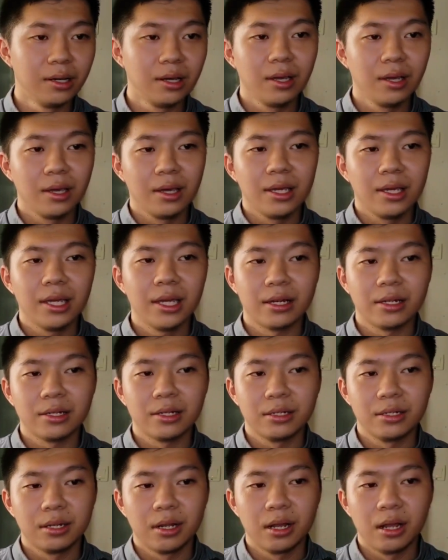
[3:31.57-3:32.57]
Yeah.
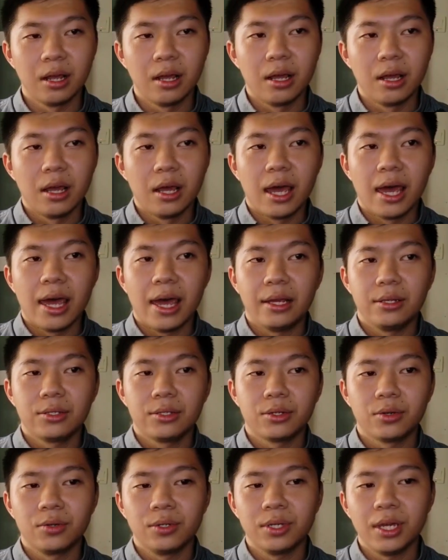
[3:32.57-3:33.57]
And
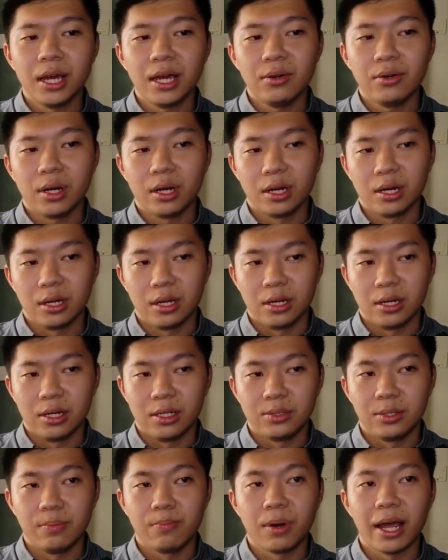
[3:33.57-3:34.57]
so yeah,
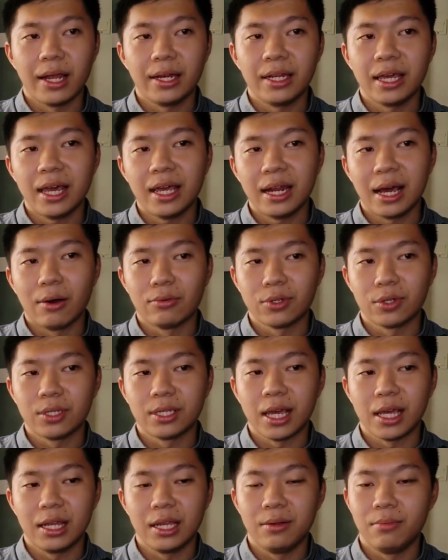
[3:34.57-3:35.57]
replied that. I was just
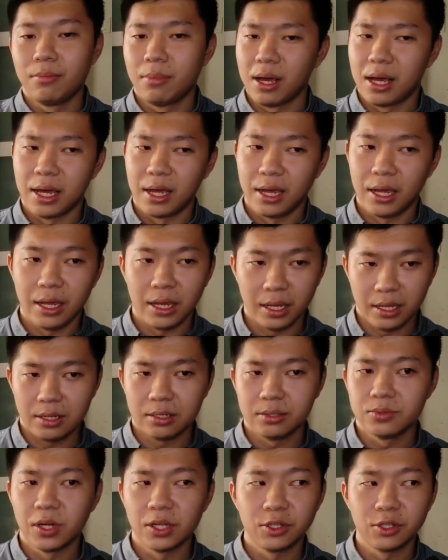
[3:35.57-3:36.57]
send in my
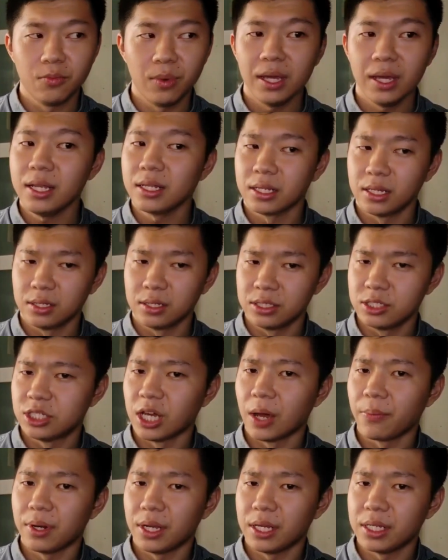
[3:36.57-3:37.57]
resume, the
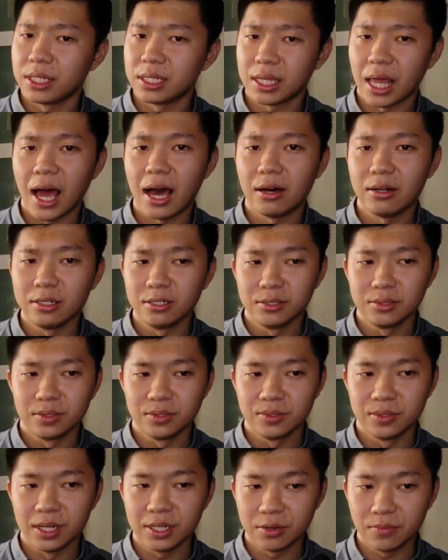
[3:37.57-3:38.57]
Japanese style
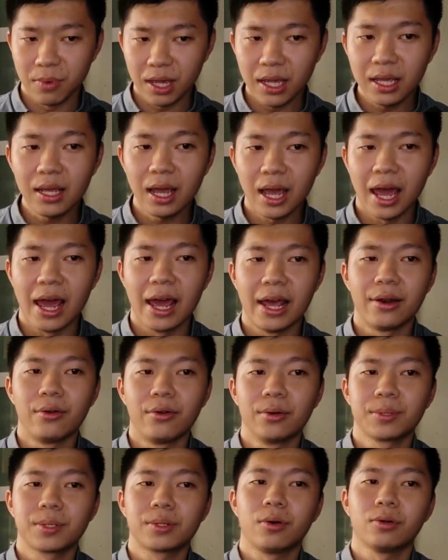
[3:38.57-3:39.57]
resume, and
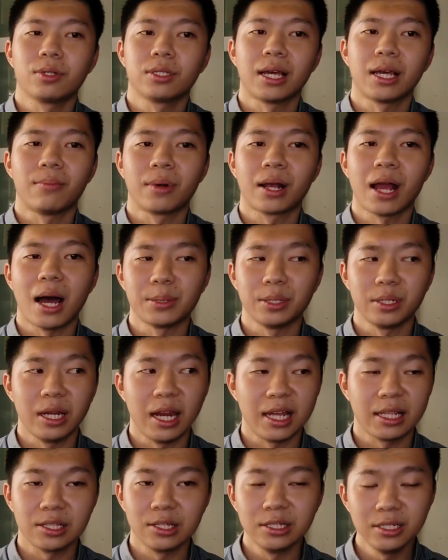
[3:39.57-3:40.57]
of course some cover
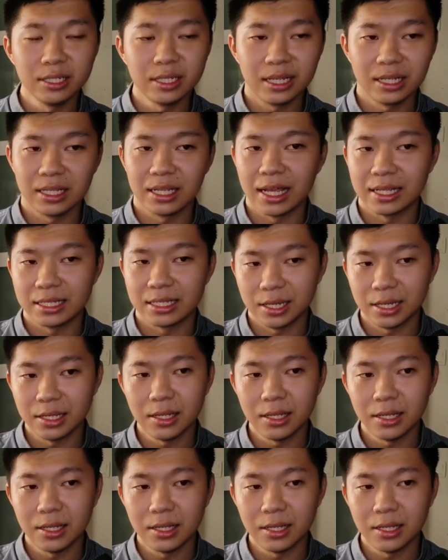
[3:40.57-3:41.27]
letter, and that's it.